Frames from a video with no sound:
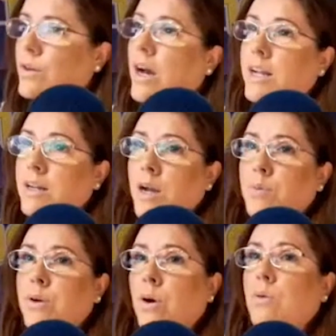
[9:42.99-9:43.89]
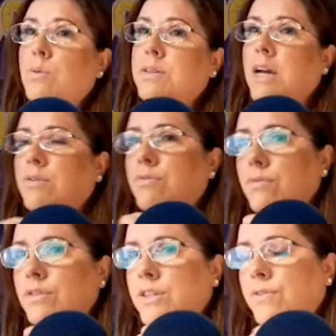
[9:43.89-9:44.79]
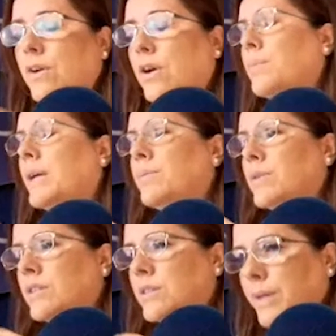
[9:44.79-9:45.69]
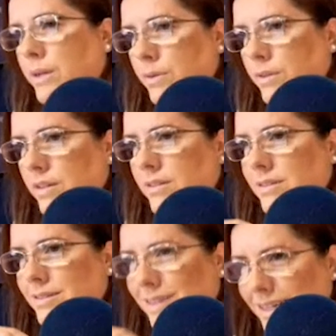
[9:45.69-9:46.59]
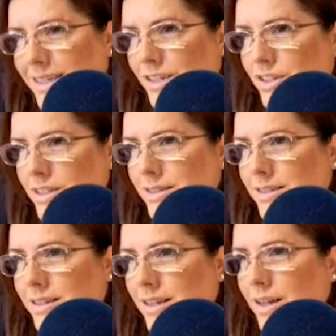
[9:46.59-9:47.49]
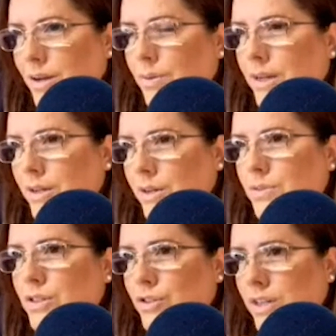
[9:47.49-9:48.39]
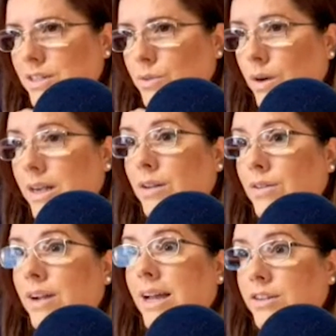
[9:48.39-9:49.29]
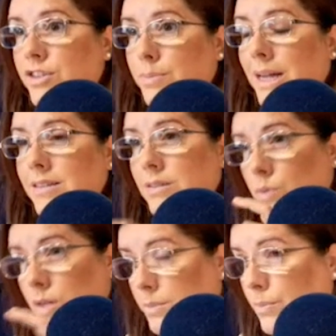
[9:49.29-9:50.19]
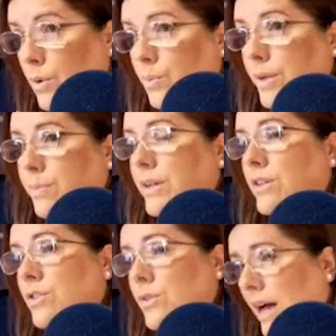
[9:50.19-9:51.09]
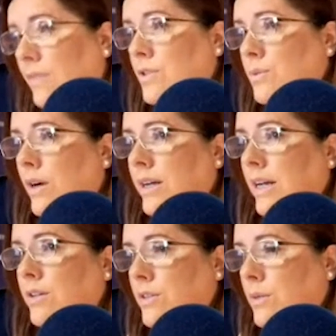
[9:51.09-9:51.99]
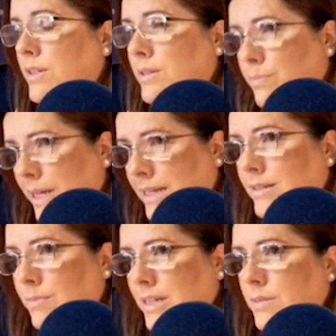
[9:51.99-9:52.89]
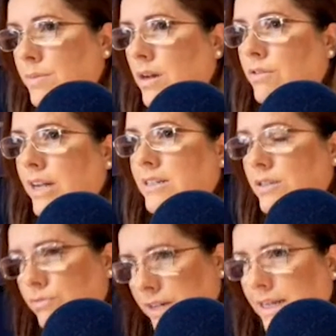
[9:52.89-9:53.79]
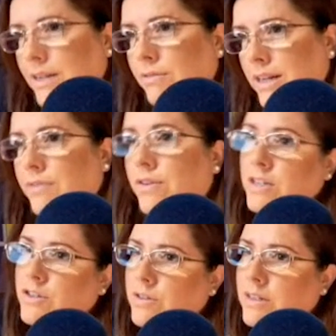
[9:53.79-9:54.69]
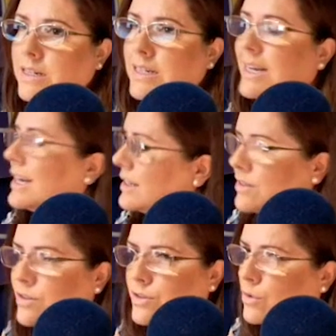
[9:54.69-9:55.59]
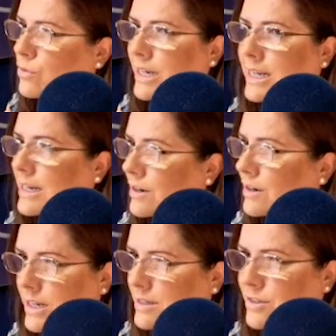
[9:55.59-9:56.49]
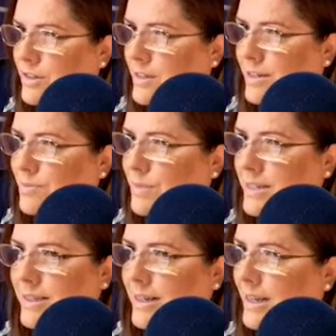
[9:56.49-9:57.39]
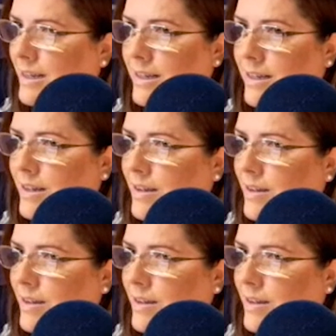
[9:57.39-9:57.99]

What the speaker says: So look, I would always kind of defer people to speak with dietitians when it comes to trying to work out their energy balance and what's appropriate, because you have to work out somebody's basal metabolic rate to really, really fine tune that. There's no really clear cut answer to that, basically.